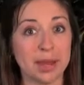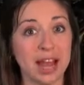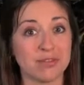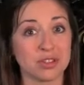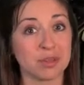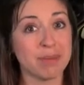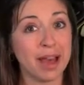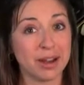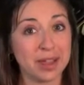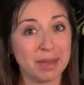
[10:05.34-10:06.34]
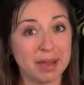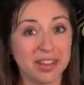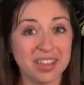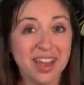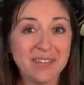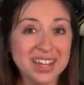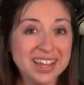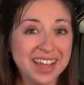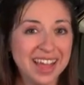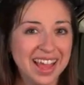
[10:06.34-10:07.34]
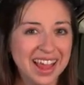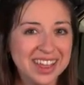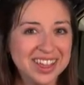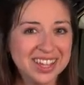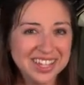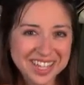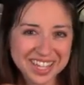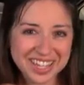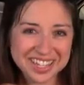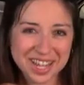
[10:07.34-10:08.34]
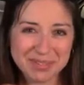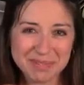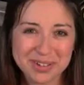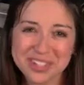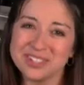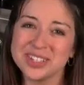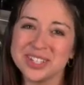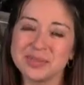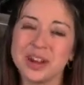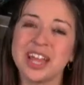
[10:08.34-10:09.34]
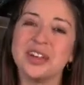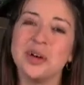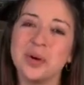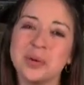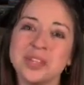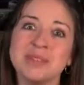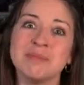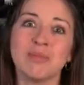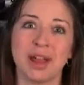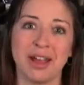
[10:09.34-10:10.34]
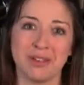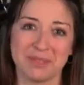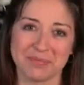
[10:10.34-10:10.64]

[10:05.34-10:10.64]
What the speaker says: after the batter came out of the oven, the cookies that were produced were a golden brown.